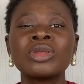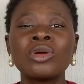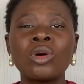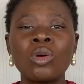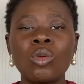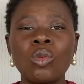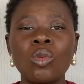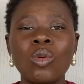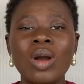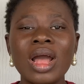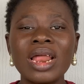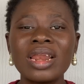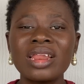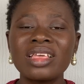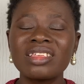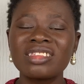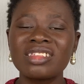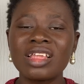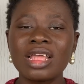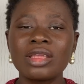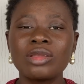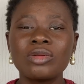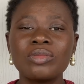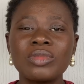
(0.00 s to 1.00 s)
One is
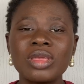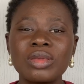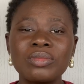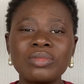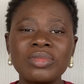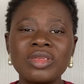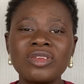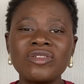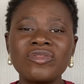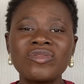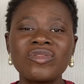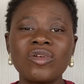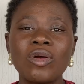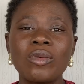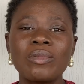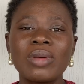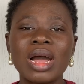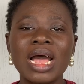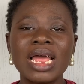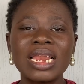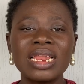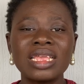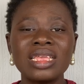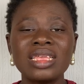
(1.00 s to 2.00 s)
that you may be from
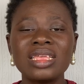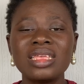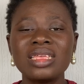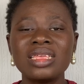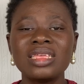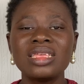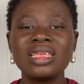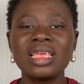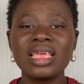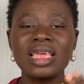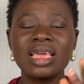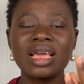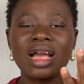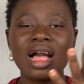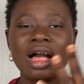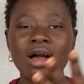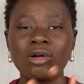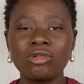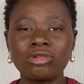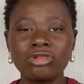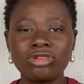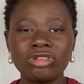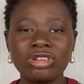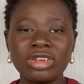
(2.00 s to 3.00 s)
an EEA
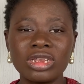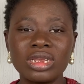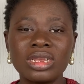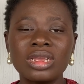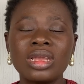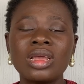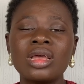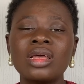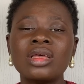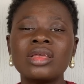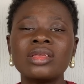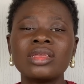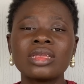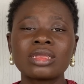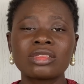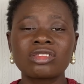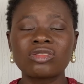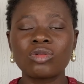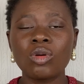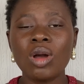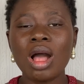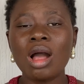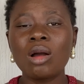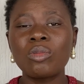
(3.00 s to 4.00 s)
country.
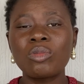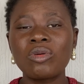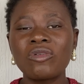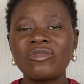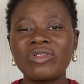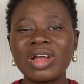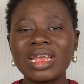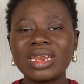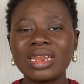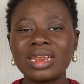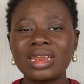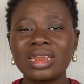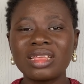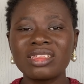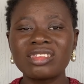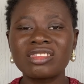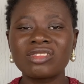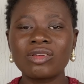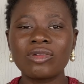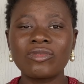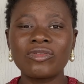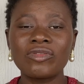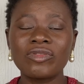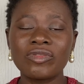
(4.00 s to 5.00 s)
So I'll provide a list
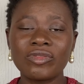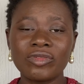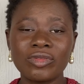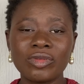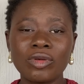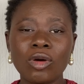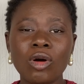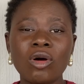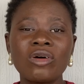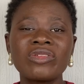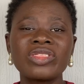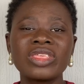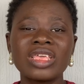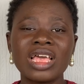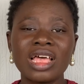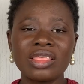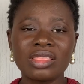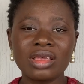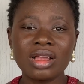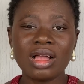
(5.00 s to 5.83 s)
of all the other